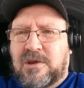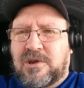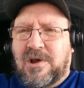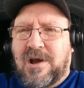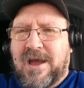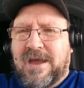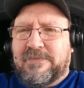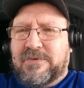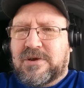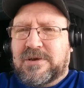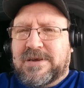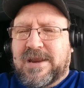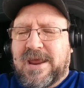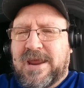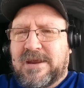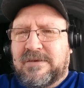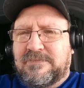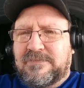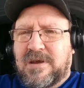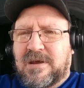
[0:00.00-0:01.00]
y'all have a good
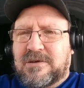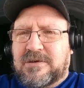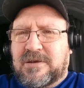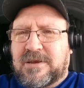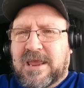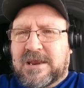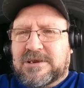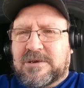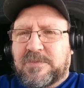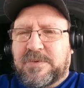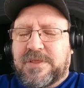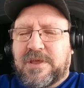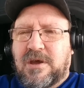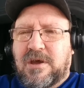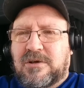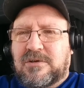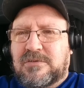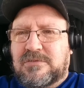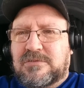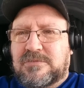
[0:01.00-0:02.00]
day. I'll just catch up with
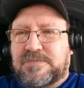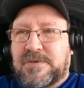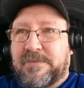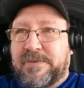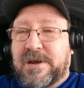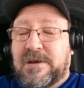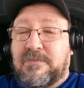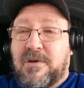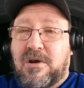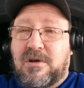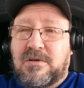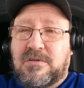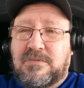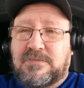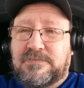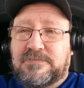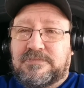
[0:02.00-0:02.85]
y'all probably tomorrow.